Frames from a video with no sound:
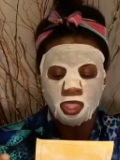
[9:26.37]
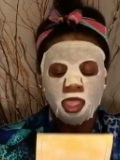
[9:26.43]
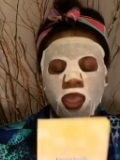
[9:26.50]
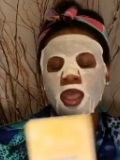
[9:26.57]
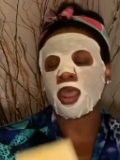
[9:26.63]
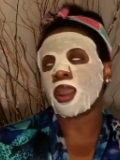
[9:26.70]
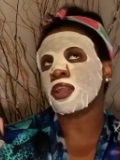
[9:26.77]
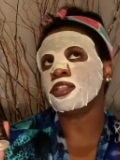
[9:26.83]

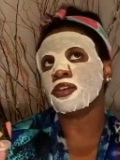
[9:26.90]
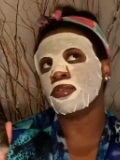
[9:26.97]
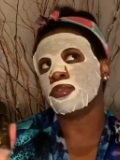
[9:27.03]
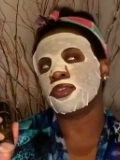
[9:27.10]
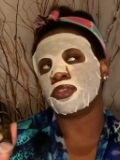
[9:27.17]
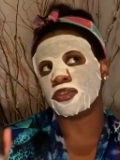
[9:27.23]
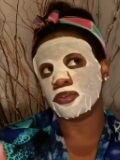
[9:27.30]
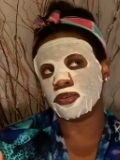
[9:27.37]
I don't
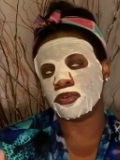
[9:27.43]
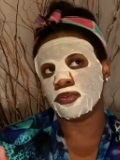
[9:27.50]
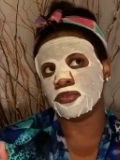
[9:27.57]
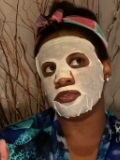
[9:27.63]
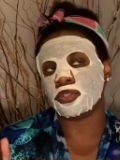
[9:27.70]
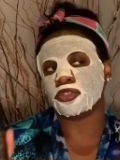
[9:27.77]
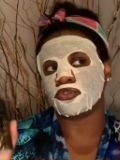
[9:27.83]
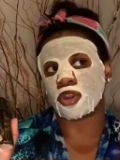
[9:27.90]

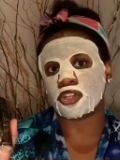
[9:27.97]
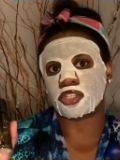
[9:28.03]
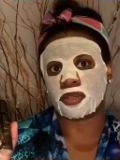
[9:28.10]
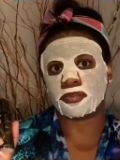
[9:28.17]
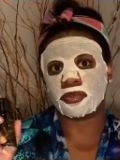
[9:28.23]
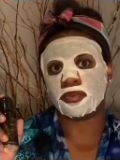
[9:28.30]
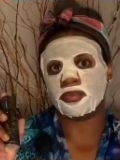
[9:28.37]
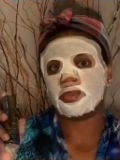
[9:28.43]
use dry
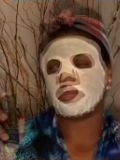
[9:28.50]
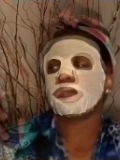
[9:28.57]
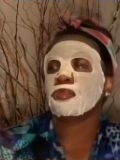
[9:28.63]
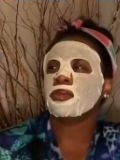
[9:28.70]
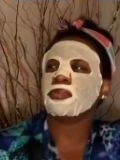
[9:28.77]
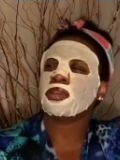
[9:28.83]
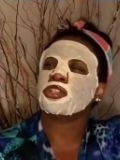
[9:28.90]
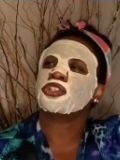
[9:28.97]
shampoo. Maybe
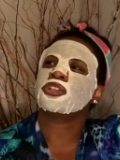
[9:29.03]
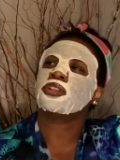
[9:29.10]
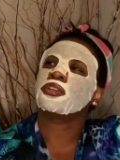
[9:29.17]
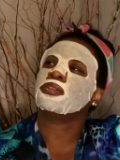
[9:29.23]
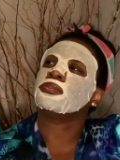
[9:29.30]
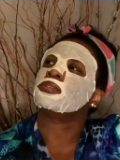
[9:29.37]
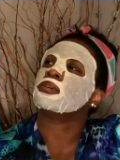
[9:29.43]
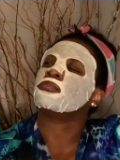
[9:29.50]
I should
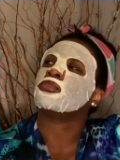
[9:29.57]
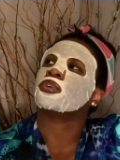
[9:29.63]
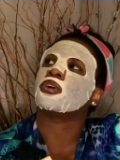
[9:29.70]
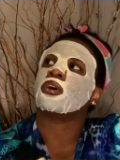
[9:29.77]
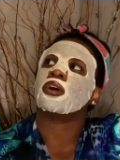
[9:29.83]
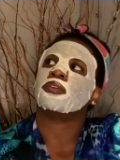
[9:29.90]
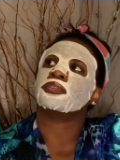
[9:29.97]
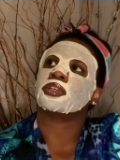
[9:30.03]
use them more
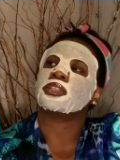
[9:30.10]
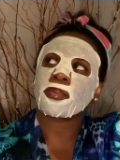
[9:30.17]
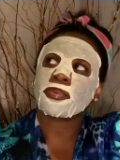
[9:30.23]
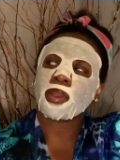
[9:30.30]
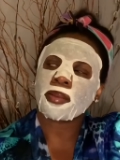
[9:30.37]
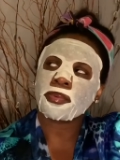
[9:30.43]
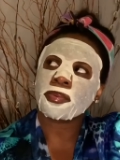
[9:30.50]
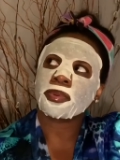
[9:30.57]
often because I
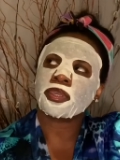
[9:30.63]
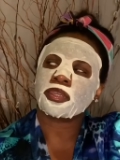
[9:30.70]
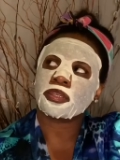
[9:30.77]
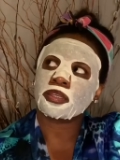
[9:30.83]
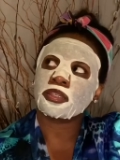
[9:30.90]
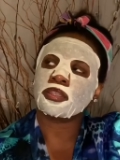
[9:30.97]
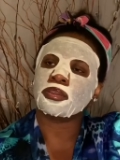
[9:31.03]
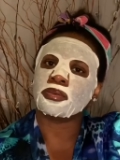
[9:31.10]
probably
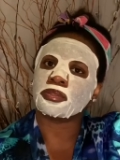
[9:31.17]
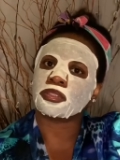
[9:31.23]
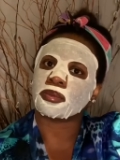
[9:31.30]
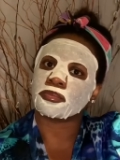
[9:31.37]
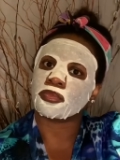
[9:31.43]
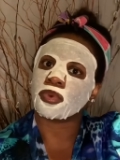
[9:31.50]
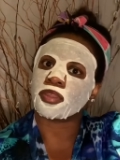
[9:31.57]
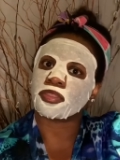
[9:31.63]
could use
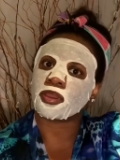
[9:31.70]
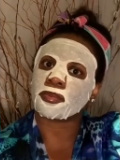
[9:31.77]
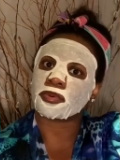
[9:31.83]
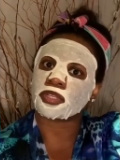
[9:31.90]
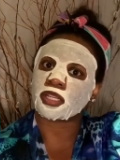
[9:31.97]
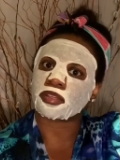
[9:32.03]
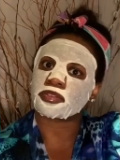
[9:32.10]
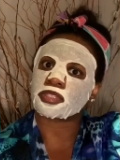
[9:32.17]
them with a
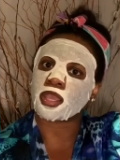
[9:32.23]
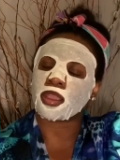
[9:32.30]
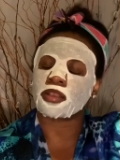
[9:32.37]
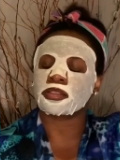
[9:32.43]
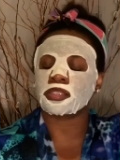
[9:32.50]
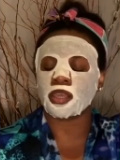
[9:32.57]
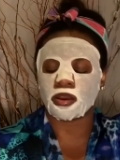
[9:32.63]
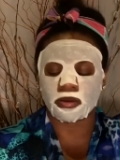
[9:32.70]
protective style.
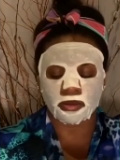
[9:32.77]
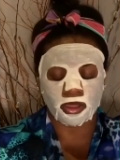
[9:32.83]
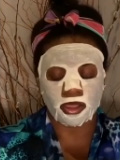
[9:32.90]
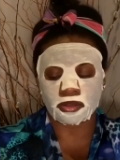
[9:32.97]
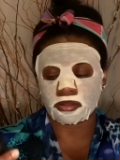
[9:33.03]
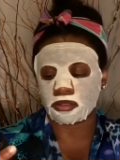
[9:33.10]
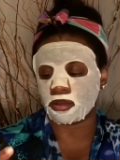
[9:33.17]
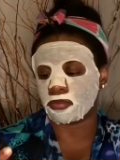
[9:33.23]
So I
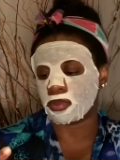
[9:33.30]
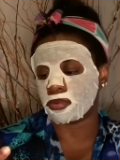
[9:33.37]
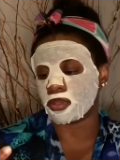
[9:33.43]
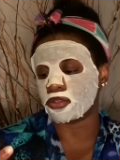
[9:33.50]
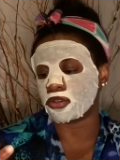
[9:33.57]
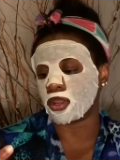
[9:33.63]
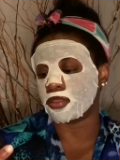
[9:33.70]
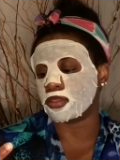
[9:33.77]
don't know, maybe I'll
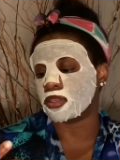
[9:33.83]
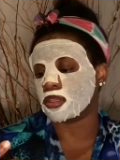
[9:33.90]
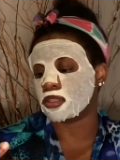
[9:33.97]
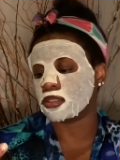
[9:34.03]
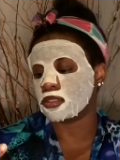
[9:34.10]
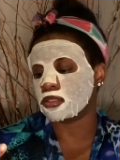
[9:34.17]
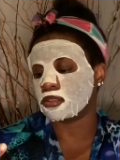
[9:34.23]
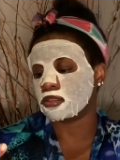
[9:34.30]
try this.
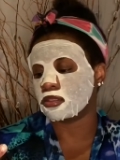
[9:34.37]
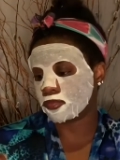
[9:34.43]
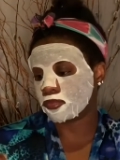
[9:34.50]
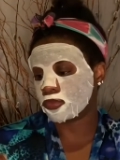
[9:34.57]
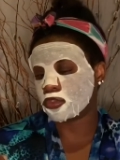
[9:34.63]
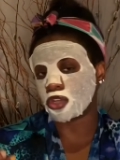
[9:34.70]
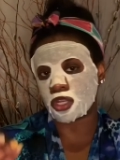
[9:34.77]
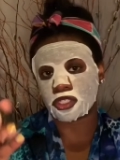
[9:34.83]

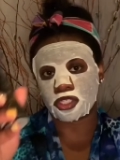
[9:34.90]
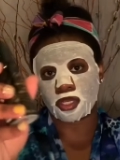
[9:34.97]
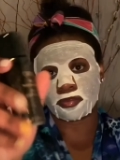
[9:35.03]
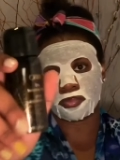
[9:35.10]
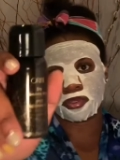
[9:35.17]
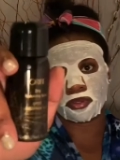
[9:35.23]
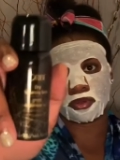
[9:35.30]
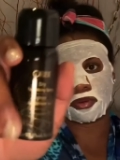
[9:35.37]
Dry
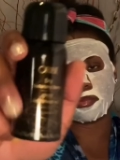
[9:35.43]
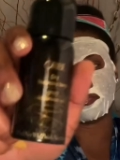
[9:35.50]
shampoo